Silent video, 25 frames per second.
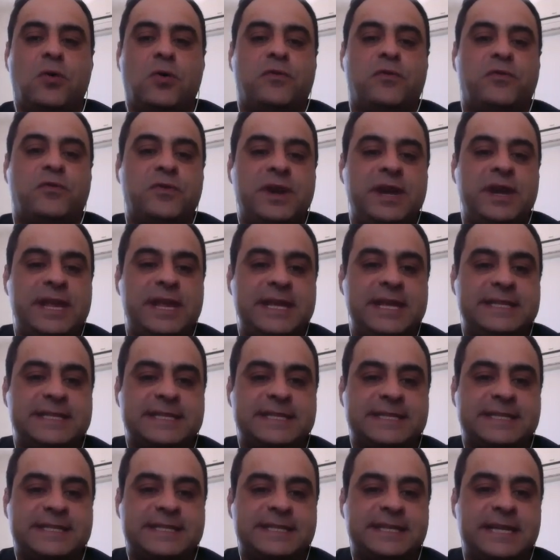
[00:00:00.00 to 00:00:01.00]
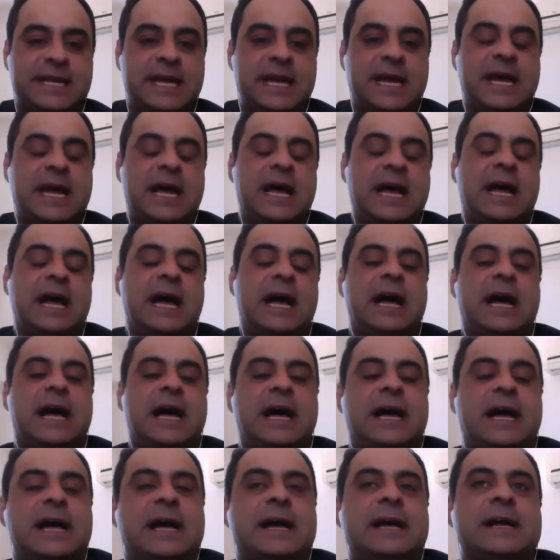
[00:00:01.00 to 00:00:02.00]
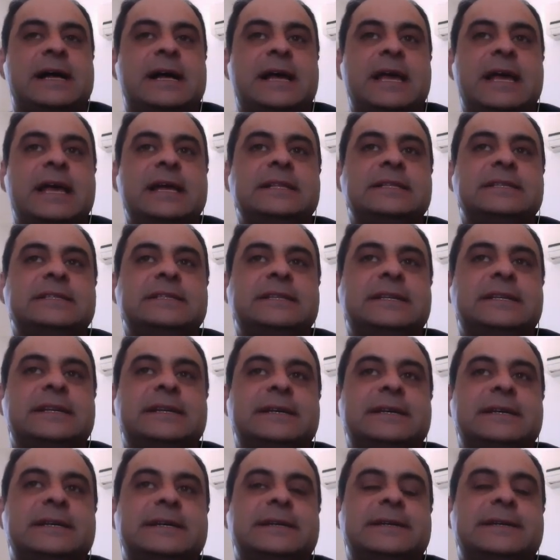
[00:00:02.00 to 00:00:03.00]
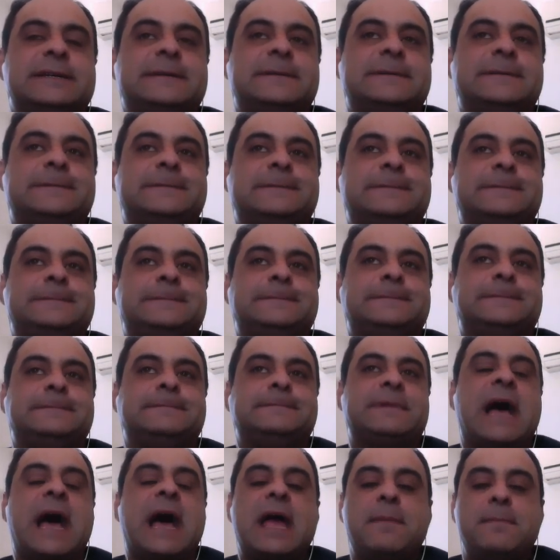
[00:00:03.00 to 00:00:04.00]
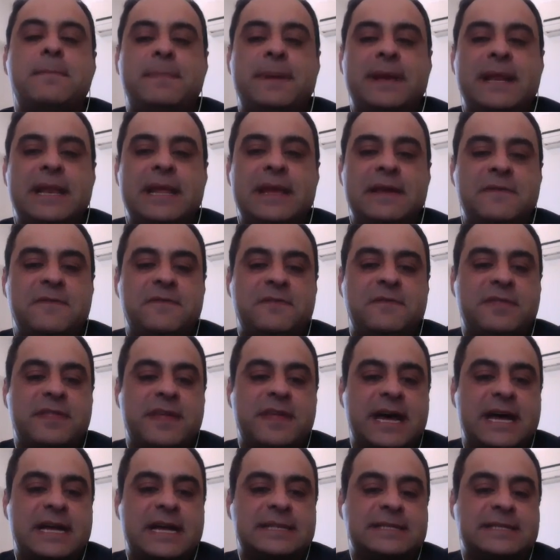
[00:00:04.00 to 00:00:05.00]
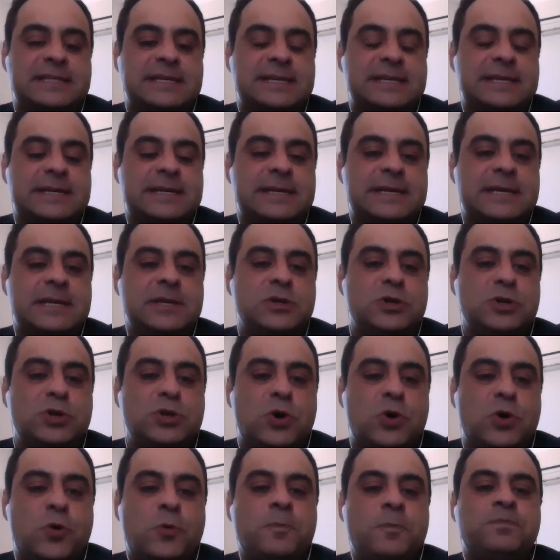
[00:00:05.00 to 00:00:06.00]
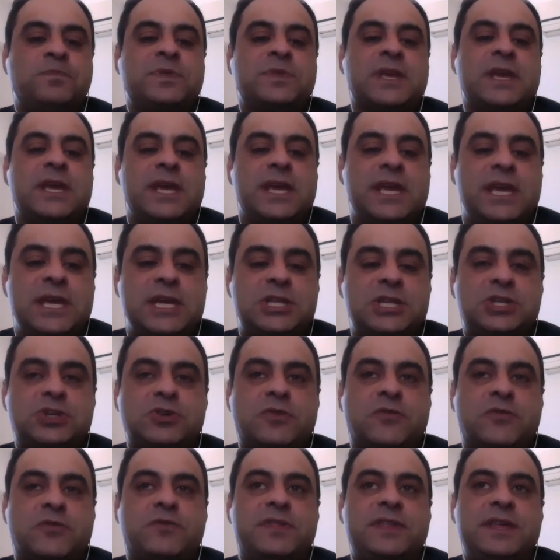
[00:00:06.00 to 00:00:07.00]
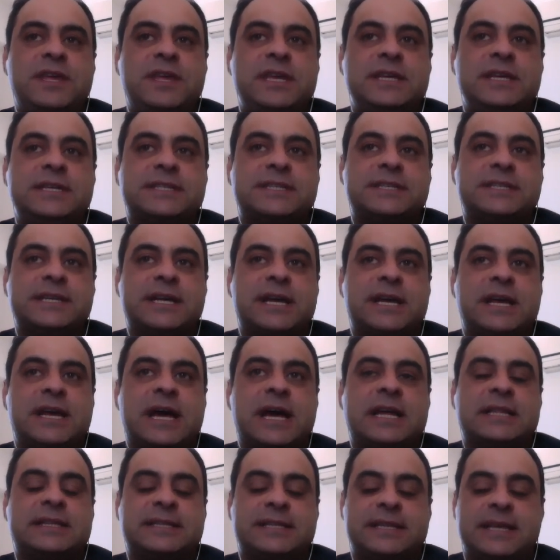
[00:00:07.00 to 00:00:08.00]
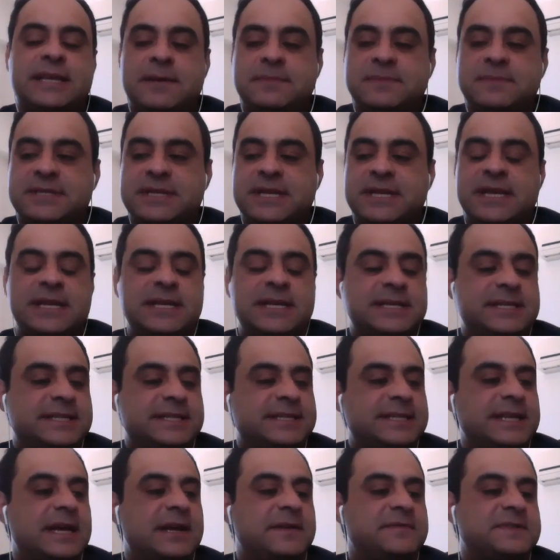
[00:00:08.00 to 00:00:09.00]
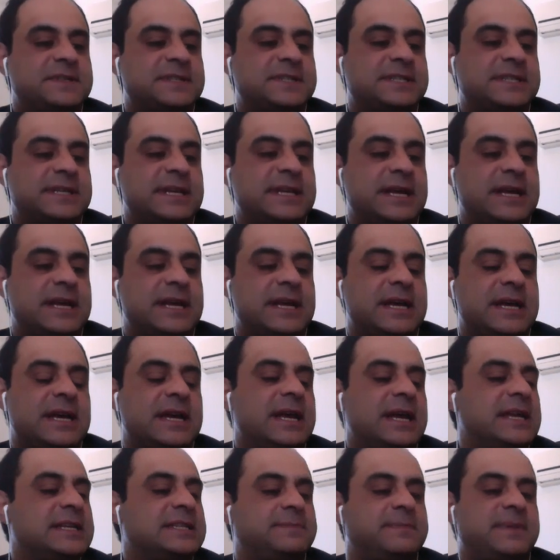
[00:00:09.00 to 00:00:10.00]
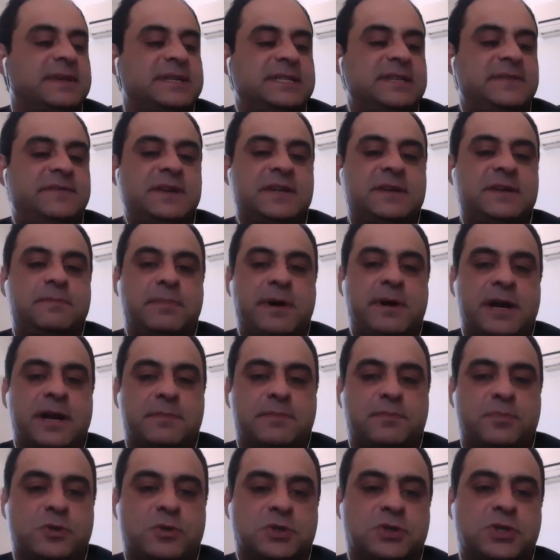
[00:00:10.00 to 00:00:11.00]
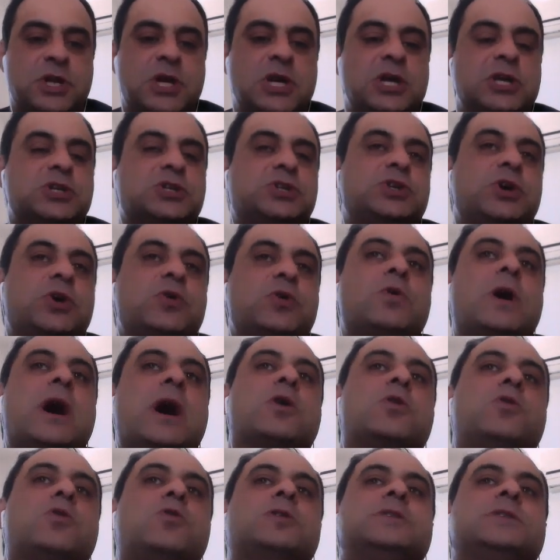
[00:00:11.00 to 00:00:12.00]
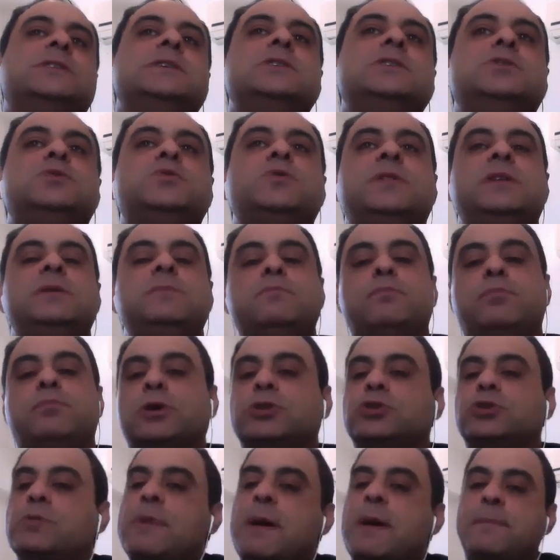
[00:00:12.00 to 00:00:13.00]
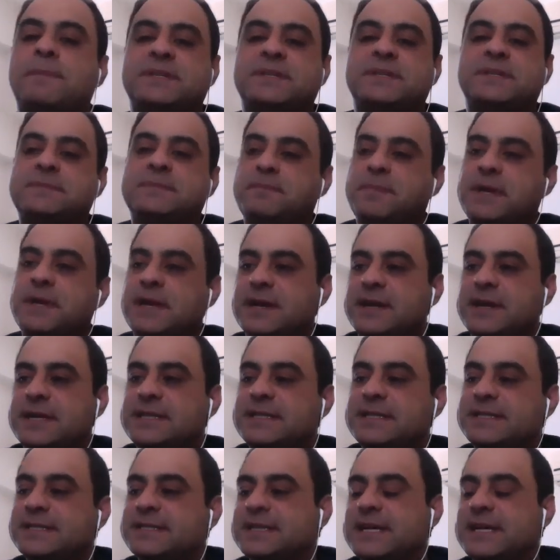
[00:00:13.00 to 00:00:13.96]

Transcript: needs, and I believe that each of these attempts serves a specific purpose. So according to the bottom-up spirit,